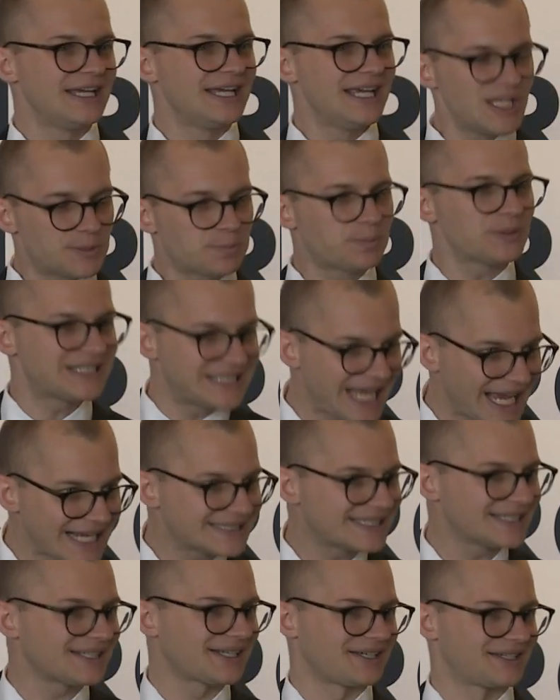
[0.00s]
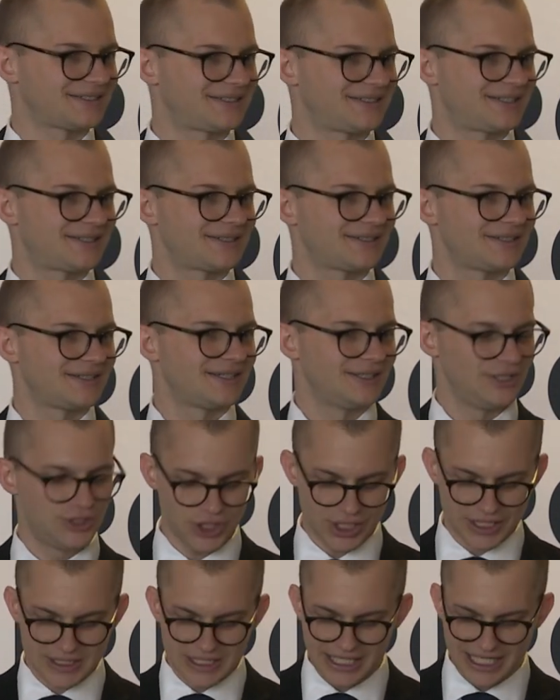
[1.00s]
He's protected us
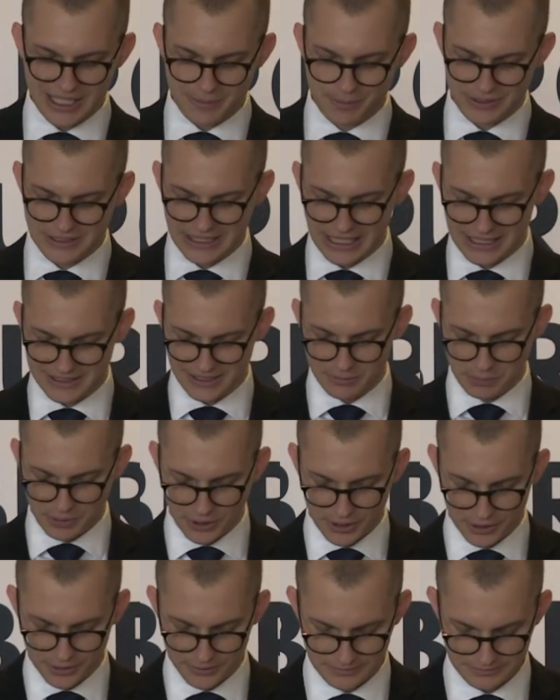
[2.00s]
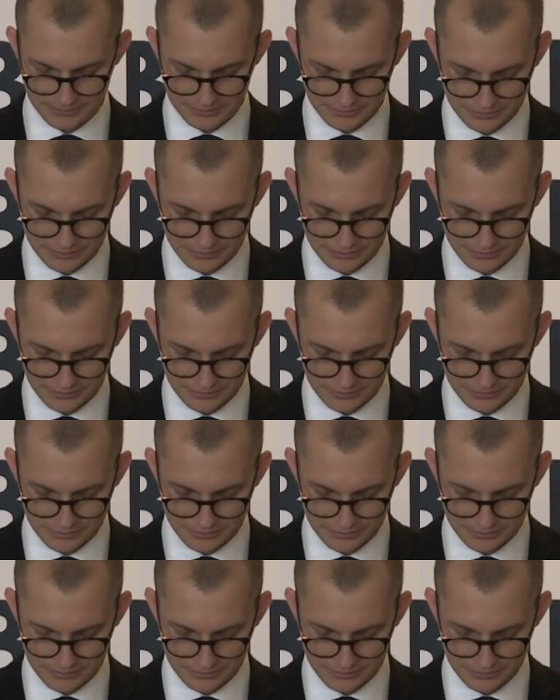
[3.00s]
just like he protected Paul.